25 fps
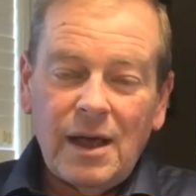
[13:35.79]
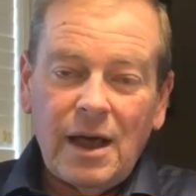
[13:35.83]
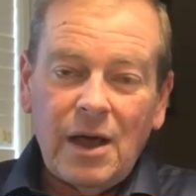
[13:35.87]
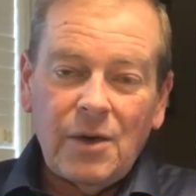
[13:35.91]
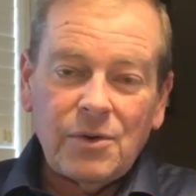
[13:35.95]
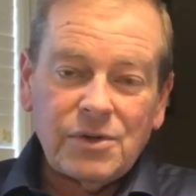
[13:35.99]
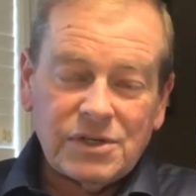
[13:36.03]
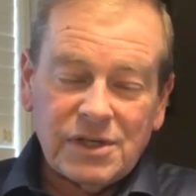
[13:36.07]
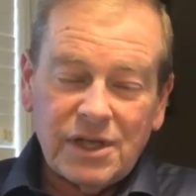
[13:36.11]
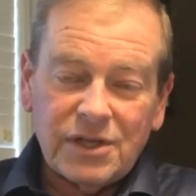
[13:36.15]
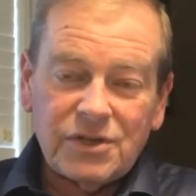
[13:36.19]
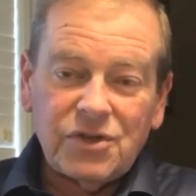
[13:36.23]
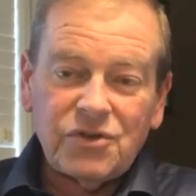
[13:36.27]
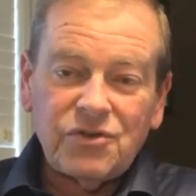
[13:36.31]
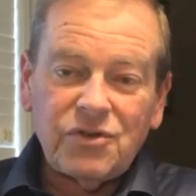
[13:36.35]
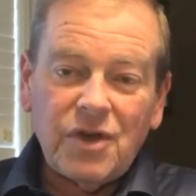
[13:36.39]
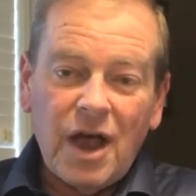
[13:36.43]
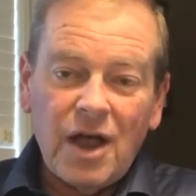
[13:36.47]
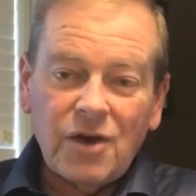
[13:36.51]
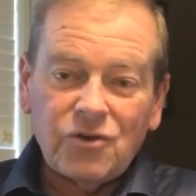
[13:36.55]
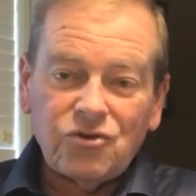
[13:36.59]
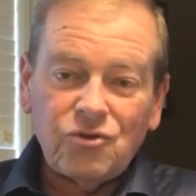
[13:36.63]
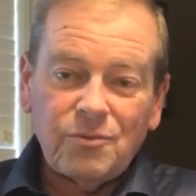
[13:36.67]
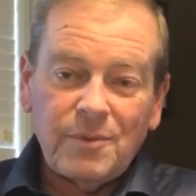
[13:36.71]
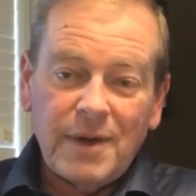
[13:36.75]
I always like to
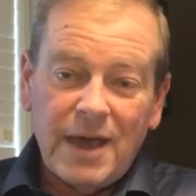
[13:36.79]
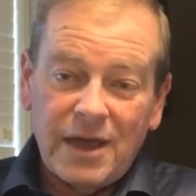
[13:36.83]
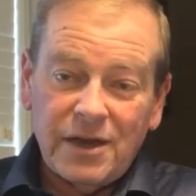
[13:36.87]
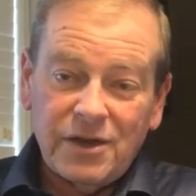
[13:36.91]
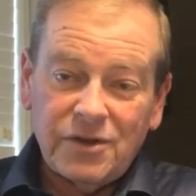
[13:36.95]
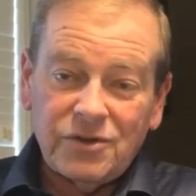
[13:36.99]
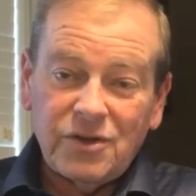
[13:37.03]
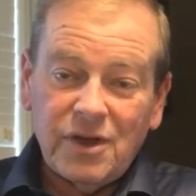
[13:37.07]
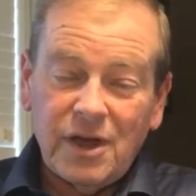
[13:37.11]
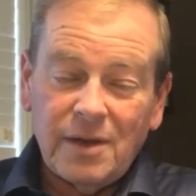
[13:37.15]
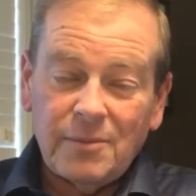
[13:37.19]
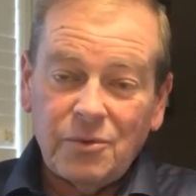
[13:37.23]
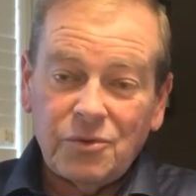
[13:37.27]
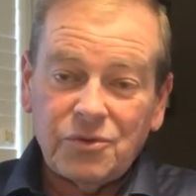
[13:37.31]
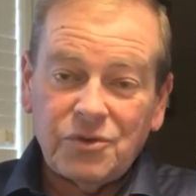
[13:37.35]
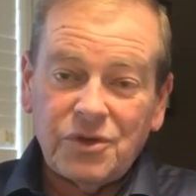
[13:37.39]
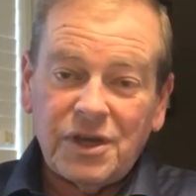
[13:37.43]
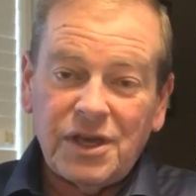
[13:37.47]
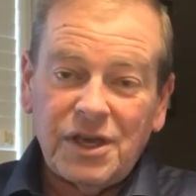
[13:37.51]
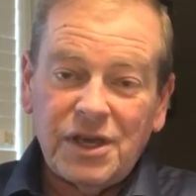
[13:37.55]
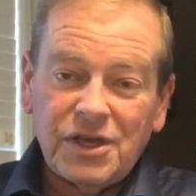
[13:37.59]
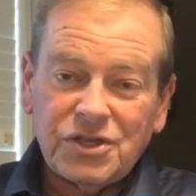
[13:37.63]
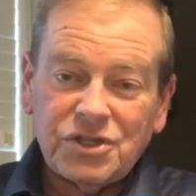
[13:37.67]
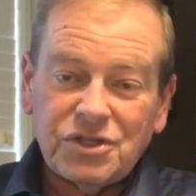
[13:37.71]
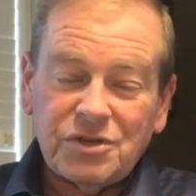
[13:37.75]
talk to them ahead of time about
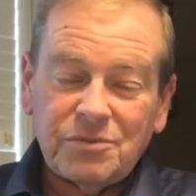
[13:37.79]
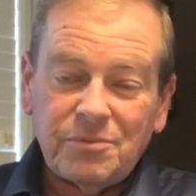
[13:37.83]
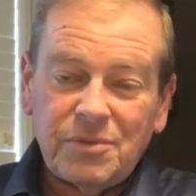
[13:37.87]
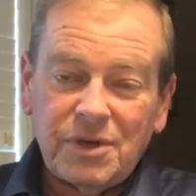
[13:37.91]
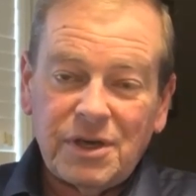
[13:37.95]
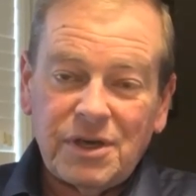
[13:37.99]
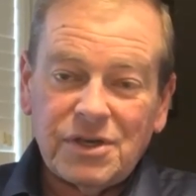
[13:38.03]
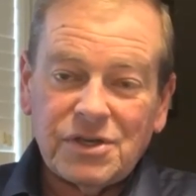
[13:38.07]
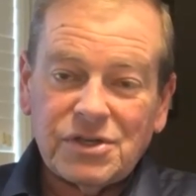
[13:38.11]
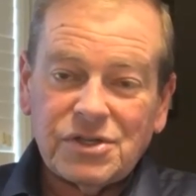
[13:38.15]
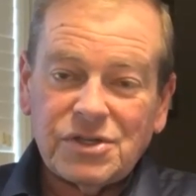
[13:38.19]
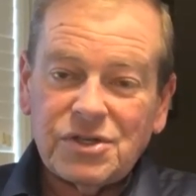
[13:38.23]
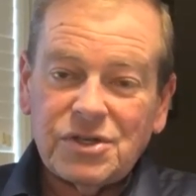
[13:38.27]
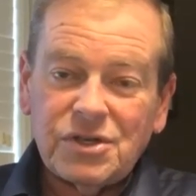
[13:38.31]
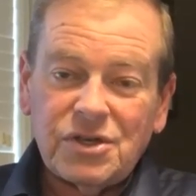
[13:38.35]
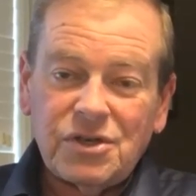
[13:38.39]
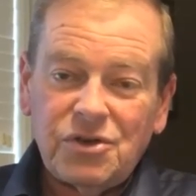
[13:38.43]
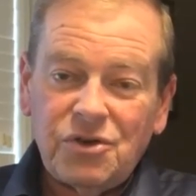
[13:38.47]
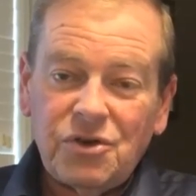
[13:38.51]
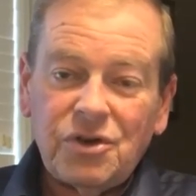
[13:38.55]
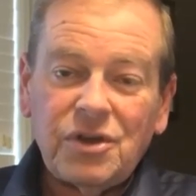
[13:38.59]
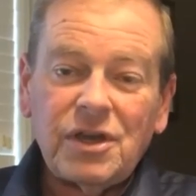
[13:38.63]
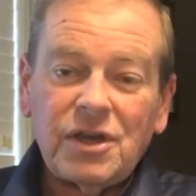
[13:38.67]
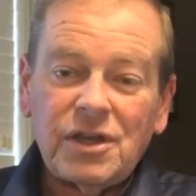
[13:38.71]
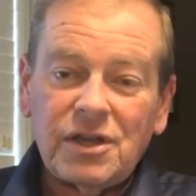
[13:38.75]
the kitchen, because
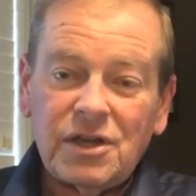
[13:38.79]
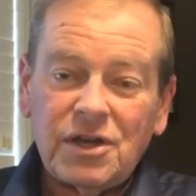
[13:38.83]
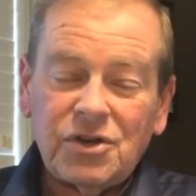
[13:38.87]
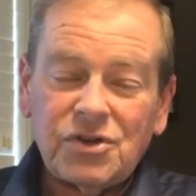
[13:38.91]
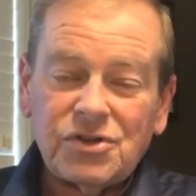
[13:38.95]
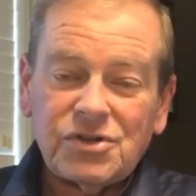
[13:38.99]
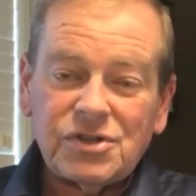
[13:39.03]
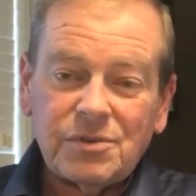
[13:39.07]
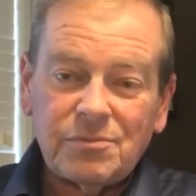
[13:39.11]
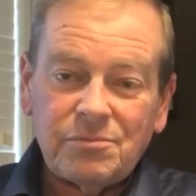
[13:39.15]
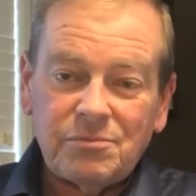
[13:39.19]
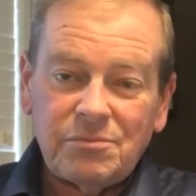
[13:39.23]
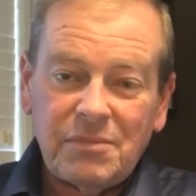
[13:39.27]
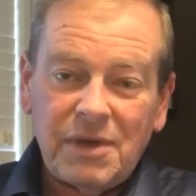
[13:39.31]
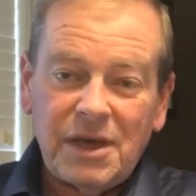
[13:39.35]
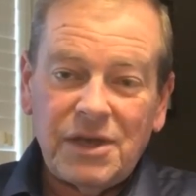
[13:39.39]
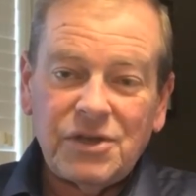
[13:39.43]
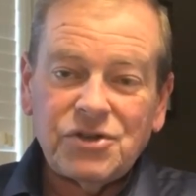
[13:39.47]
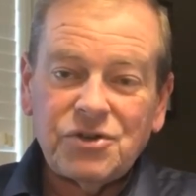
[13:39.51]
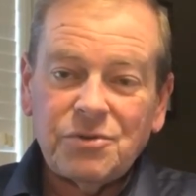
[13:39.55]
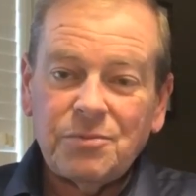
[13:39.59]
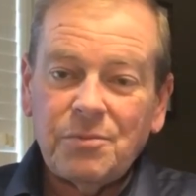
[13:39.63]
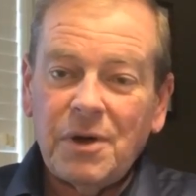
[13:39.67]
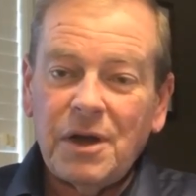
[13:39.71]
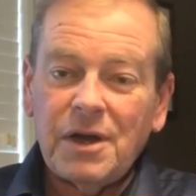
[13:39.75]
you can get into some
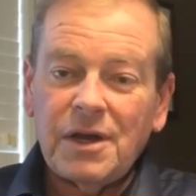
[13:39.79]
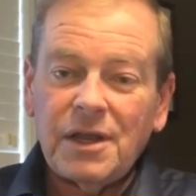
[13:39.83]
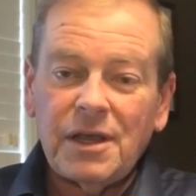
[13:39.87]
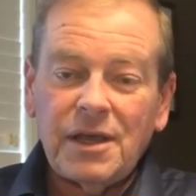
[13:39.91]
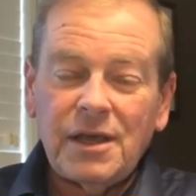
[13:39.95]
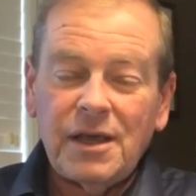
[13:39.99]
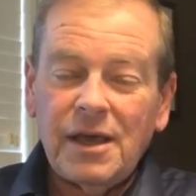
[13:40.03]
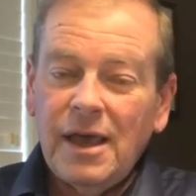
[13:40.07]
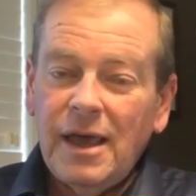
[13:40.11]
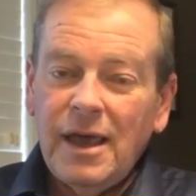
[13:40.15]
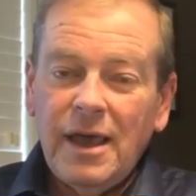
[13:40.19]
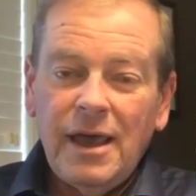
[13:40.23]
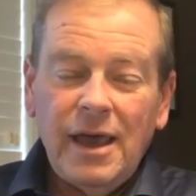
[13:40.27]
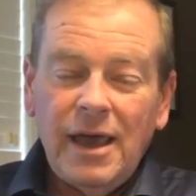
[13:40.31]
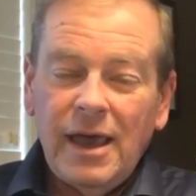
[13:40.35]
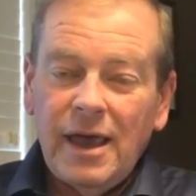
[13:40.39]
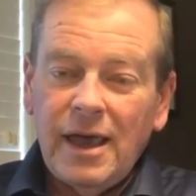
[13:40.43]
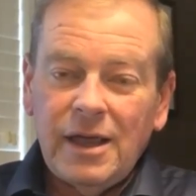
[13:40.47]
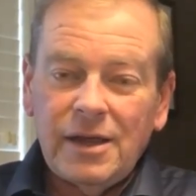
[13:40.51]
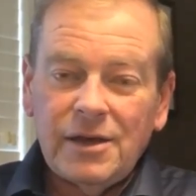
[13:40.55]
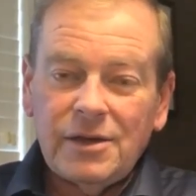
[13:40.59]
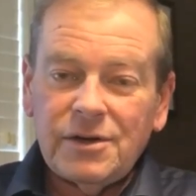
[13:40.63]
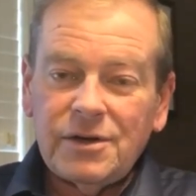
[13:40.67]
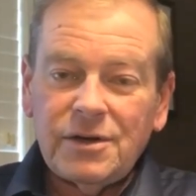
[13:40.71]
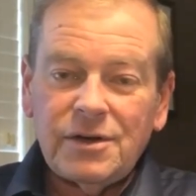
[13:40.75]
major money
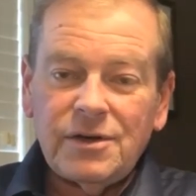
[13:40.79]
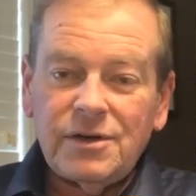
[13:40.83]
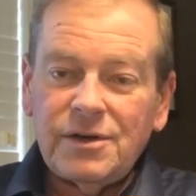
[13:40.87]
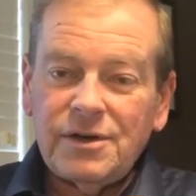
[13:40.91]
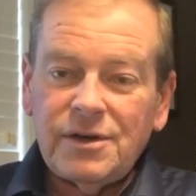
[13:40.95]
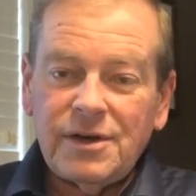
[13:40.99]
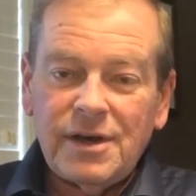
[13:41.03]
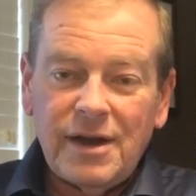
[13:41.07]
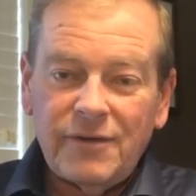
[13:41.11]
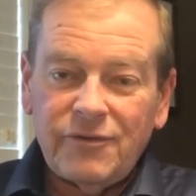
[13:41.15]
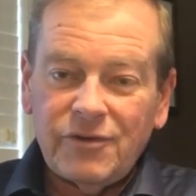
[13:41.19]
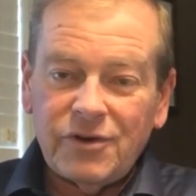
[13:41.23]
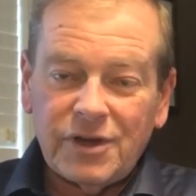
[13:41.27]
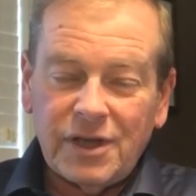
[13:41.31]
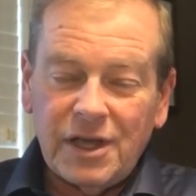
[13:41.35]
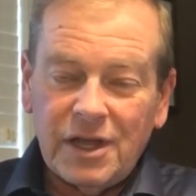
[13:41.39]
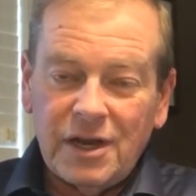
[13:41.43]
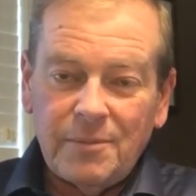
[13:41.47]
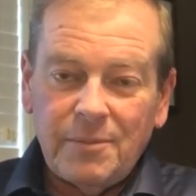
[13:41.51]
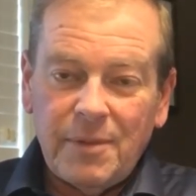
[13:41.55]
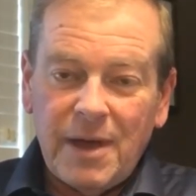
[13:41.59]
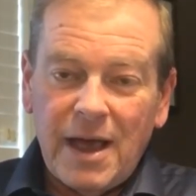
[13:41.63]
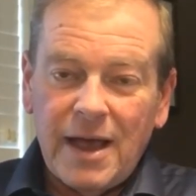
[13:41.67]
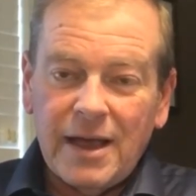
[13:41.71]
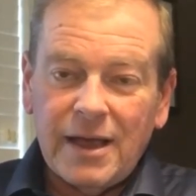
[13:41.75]
and never
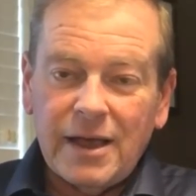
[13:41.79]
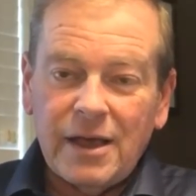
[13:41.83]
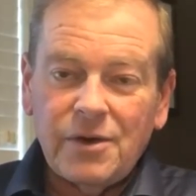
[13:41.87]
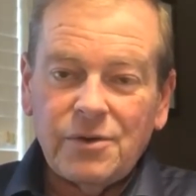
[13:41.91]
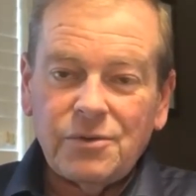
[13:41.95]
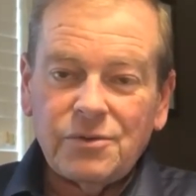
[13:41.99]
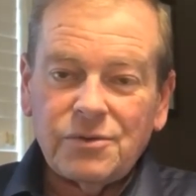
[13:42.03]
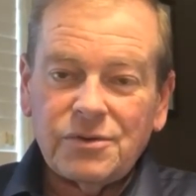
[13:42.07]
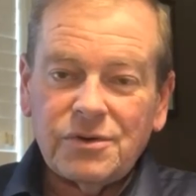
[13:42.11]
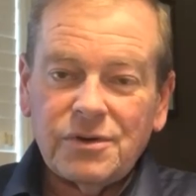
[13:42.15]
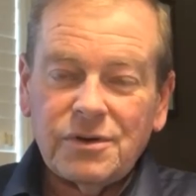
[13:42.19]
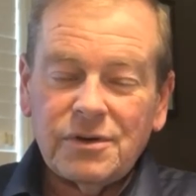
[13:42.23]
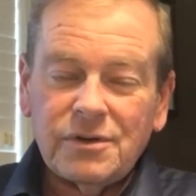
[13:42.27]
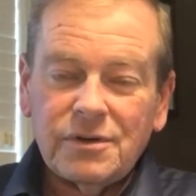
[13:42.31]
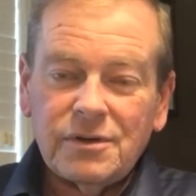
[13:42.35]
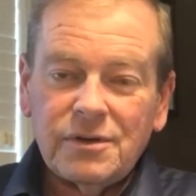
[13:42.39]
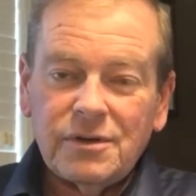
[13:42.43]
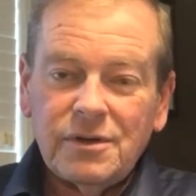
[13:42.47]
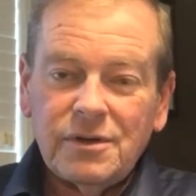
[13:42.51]
get it back out.